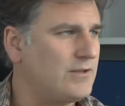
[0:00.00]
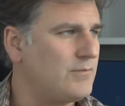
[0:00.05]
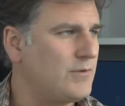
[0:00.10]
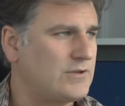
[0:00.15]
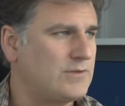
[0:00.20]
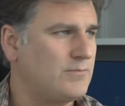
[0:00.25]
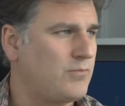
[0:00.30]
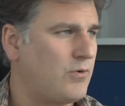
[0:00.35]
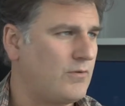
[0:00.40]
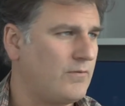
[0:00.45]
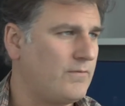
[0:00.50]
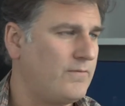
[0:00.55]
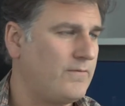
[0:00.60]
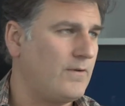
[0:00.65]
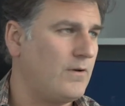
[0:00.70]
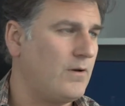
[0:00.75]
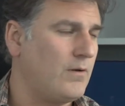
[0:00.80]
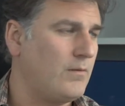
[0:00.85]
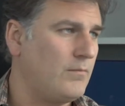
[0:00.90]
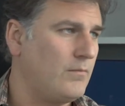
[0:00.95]
the most important
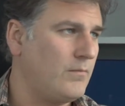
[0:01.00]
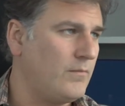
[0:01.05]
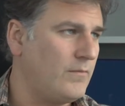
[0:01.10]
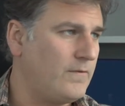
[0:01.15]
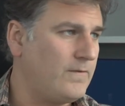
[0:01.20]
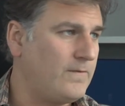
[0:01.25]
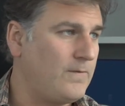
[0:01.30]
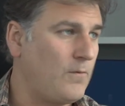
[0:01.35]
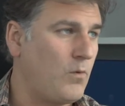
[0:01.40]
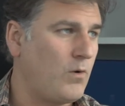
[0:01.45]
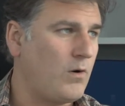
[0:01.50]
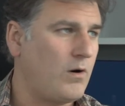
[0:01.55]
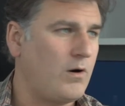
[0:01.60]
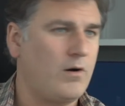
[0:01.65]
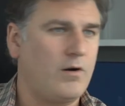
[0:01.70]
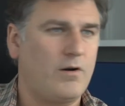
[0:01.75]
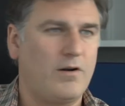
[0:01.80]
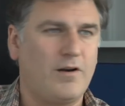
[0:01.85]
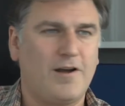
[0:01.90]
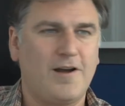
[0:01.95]
film
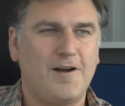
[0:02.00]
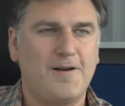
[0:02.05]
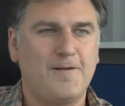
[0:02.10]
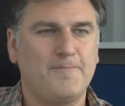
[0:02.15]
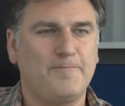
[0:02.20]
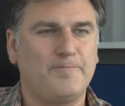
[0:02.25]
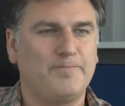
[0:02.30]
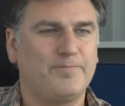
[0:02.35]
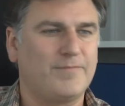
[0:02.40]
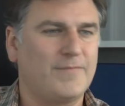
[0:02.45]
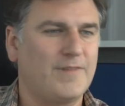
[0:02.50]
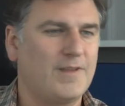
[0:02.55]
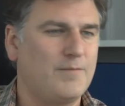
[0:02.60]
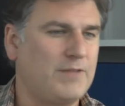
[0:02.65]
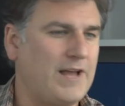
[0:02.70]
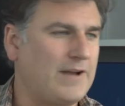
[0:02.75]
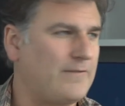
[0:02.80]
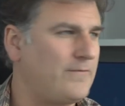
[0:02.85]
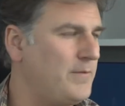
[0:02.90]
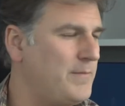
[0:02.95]
for
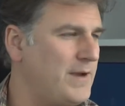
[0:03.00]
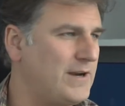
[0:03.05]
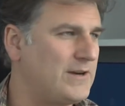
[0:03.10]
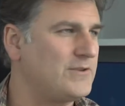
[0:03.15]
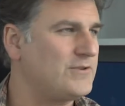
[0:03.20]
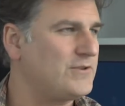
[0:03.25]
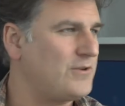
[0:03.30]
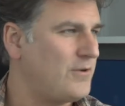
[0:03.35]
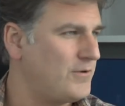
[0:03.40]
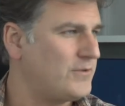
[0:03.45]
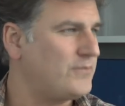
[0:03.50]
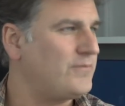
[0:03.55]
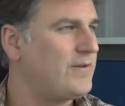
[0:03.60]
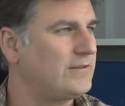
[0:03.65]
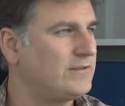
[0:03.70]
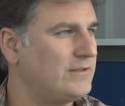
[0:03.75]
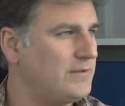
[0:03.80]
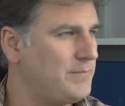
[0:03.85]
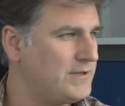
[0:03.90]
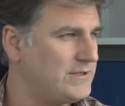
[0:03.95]
black filmmakers who always
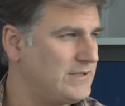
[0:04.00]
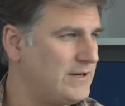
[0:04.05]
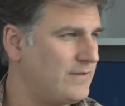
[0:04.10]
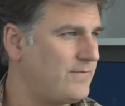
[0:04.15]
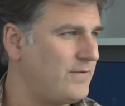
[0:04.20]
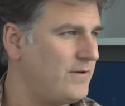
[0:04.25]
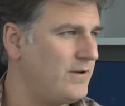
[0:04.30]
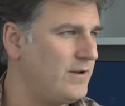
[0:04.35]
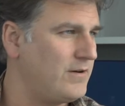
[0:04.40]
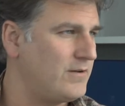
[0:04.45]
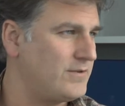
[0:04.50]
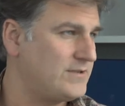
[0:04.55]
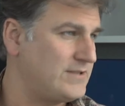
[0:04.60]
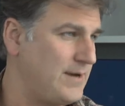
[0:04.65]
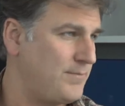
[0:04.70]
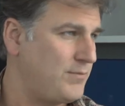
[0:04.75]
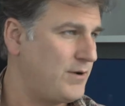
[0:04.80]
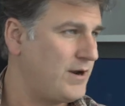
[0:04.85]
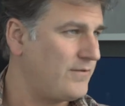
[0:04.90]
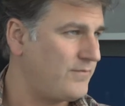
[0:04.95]
felt a little bit different or
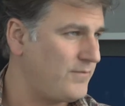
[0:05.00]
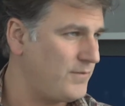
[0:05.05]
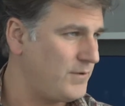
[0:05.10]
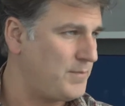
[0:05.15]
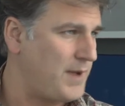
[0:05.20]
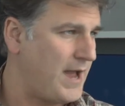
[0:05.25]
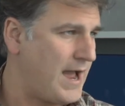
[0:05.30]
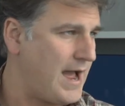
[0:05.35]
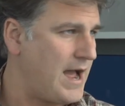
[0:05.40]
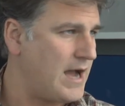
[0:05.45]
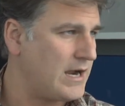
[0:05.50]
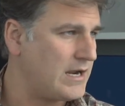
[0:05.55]
separated from the pack.